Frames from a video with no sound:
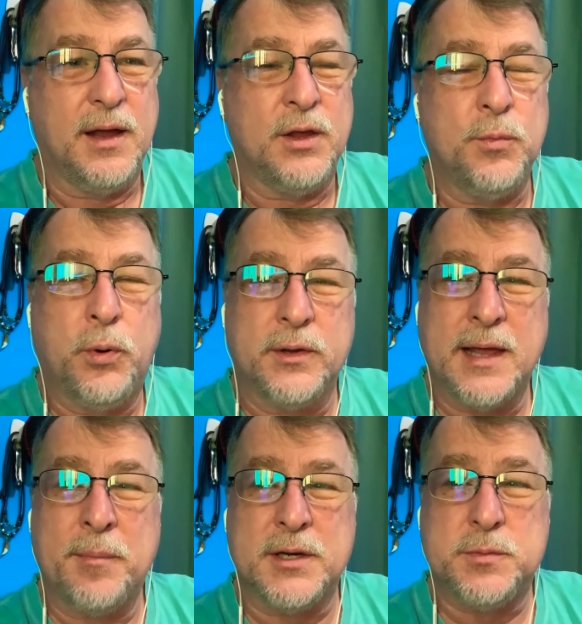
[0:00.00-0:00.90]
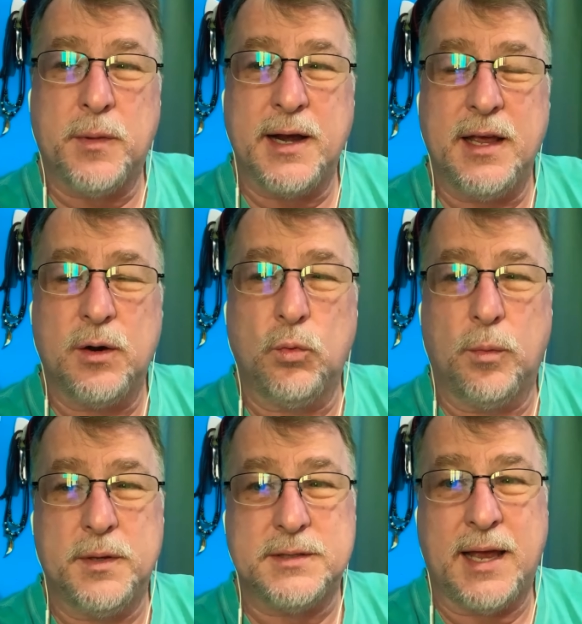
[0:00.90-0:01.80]
you put that much money in a
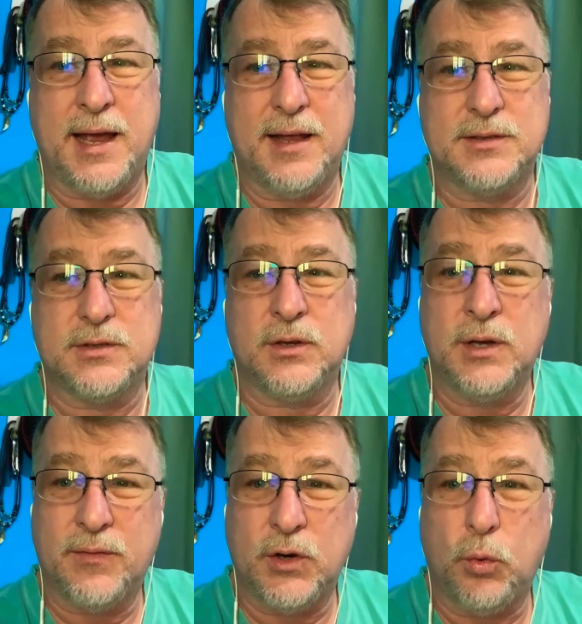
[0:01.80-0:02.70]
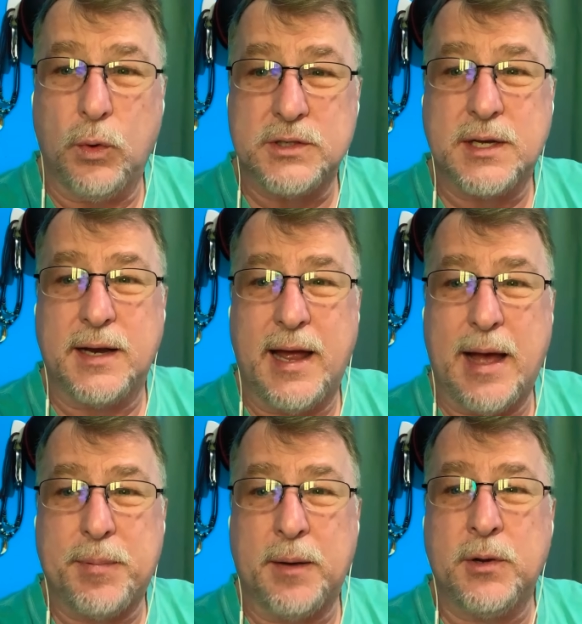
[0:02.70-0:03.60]
woman's hands, you never know what's going to
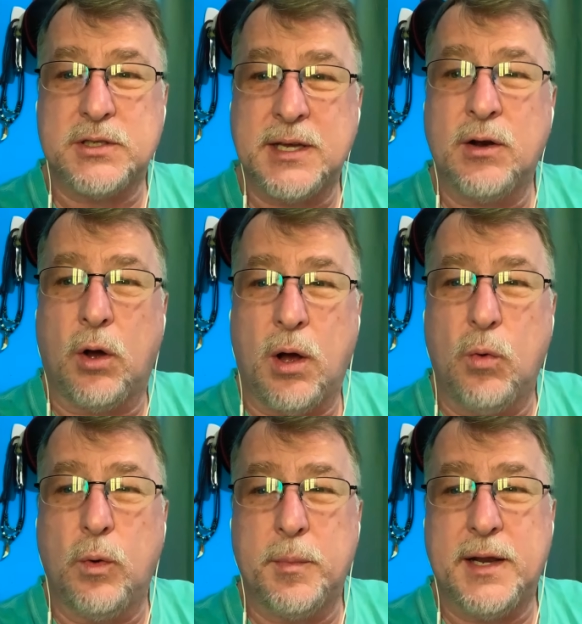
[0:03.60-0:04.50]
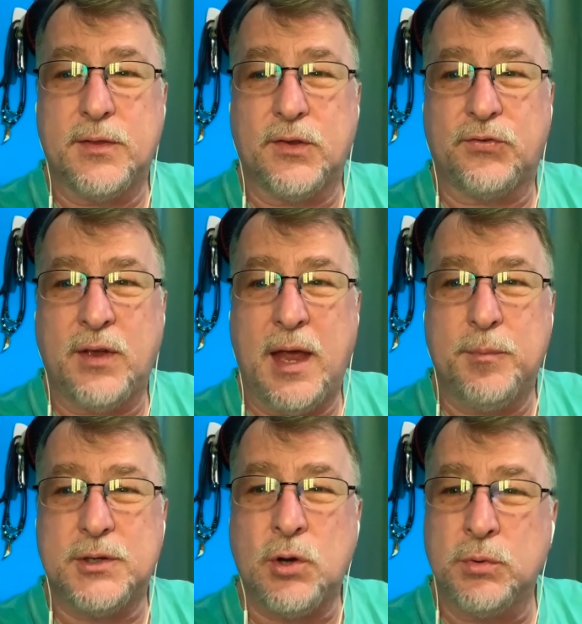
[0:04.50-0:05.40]
happen. I'm not saying all women are the same,
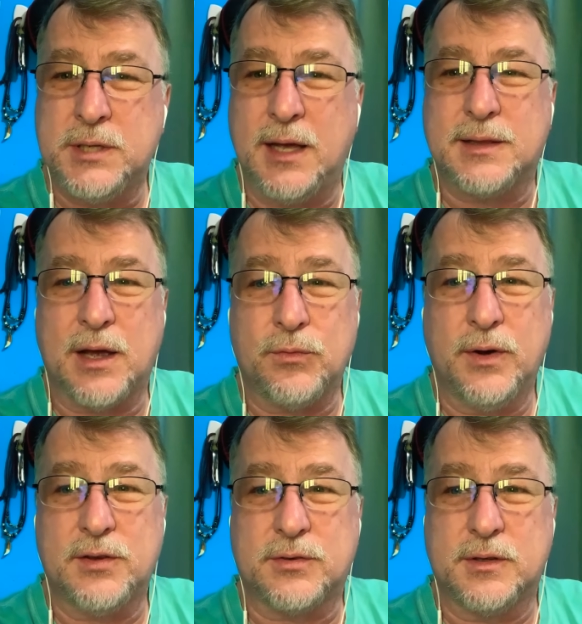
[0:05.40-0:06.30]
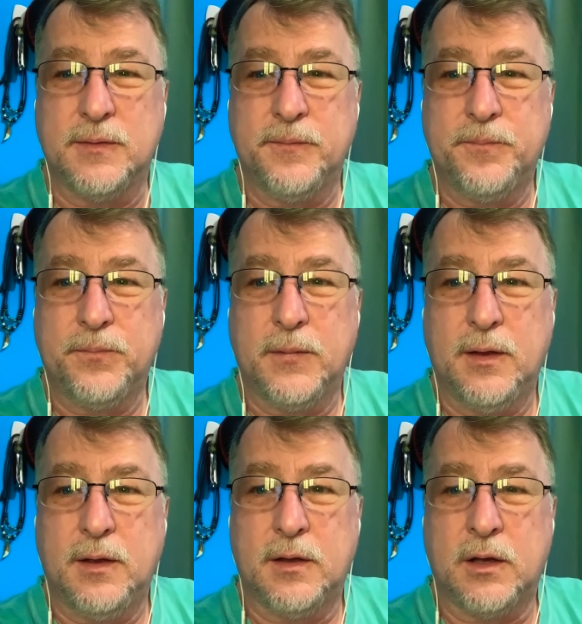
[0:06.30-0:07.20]
but don't take that risk.
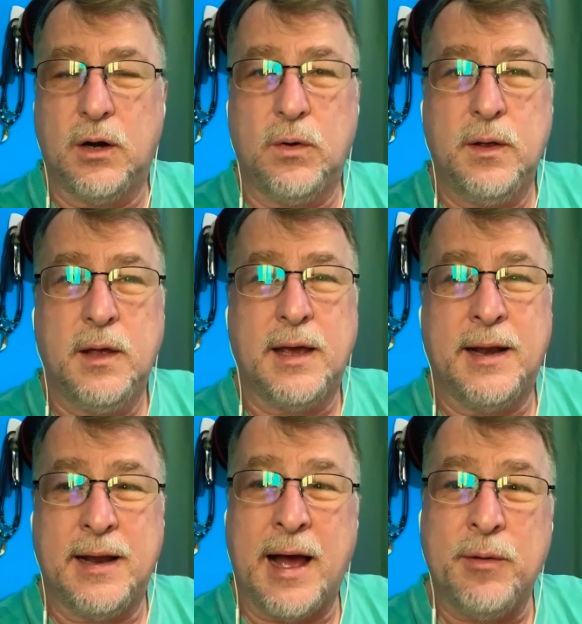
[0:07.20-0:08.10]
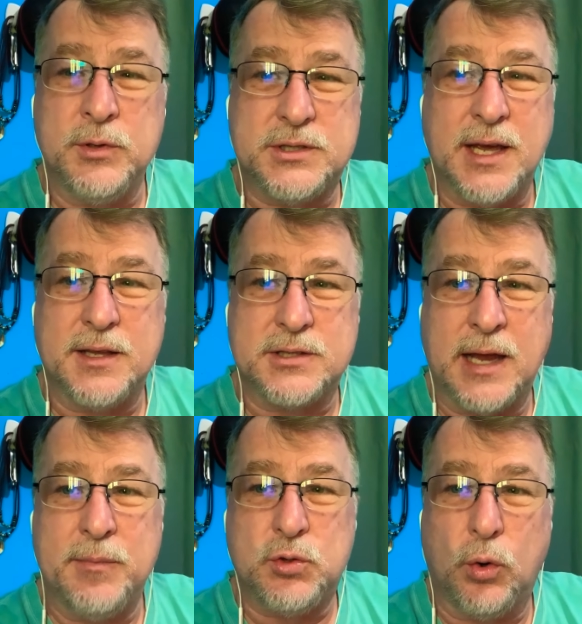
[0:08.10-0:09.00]
And I would say the
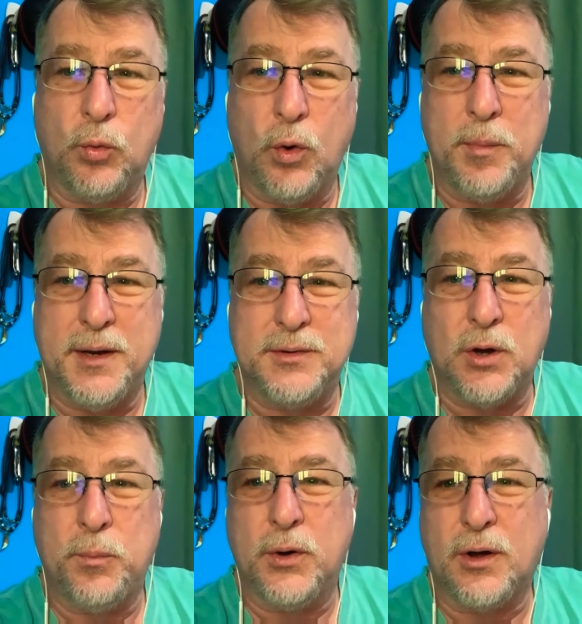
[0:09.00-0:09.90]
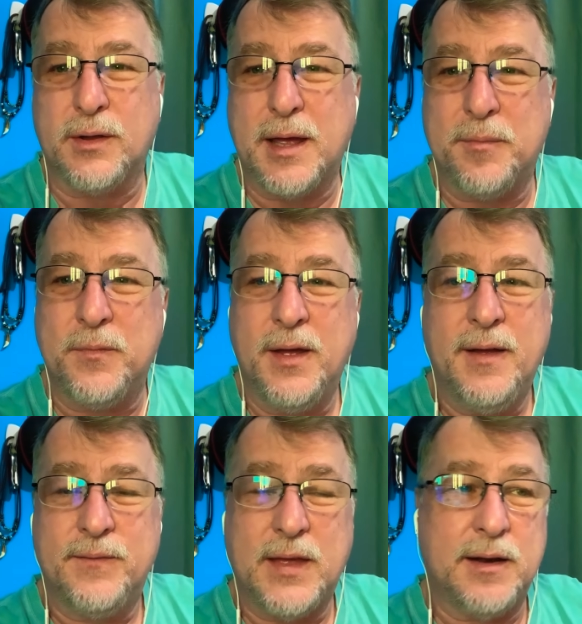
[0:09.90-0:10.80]
same to a woman. Don't put all
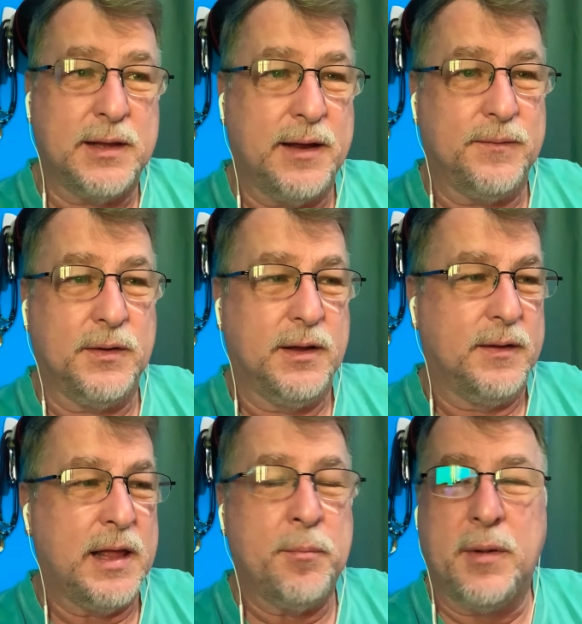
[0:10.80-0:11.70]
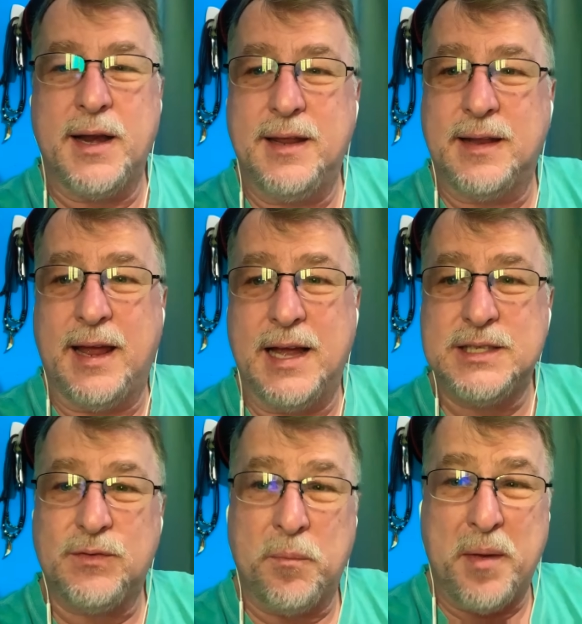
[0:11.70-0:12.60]
that money in the
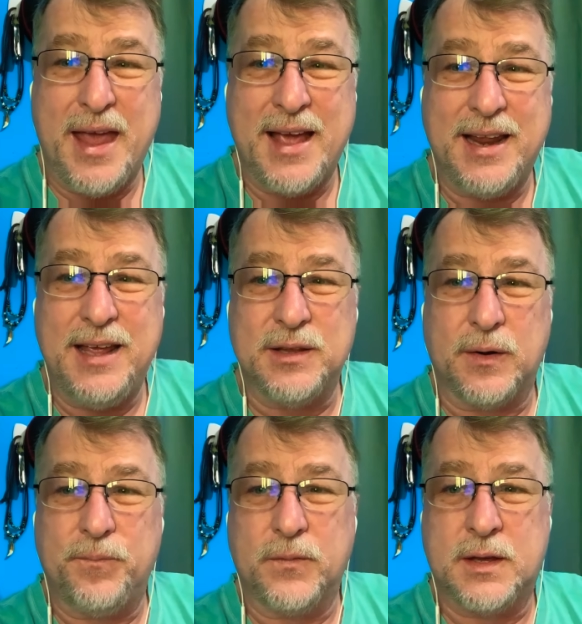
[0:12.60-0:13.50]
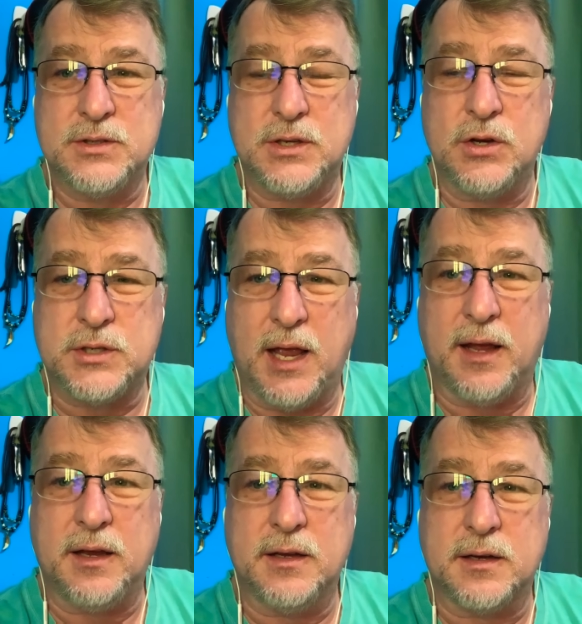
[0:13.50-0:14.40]
hands of a man either, because you're
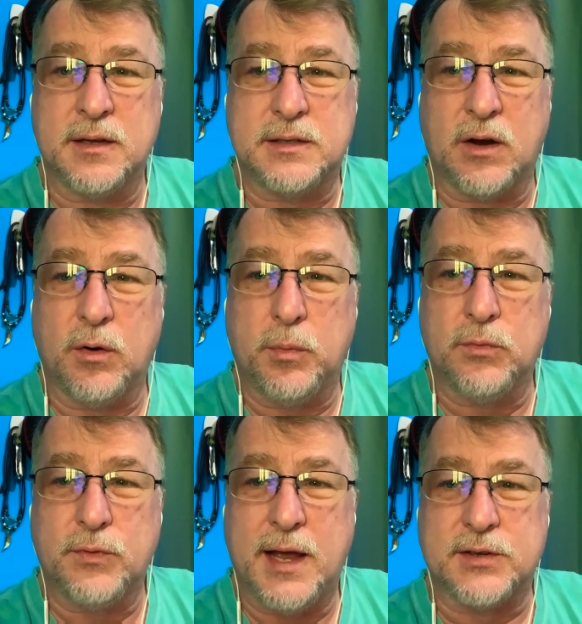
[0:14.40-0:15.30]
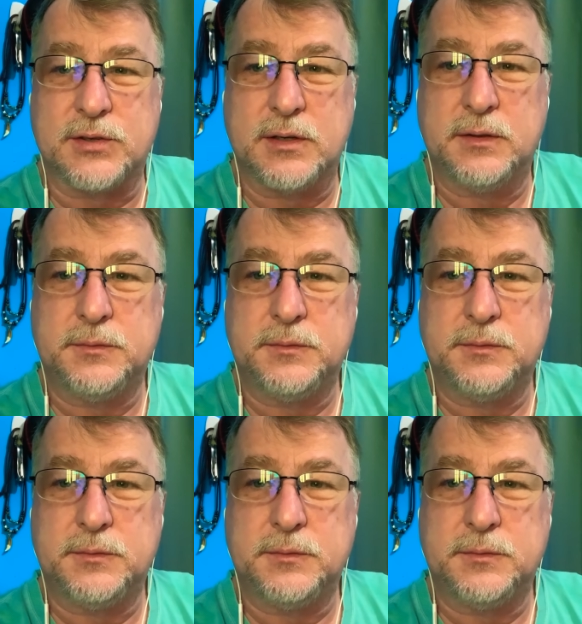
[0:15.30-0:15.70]
taking a terrible risk.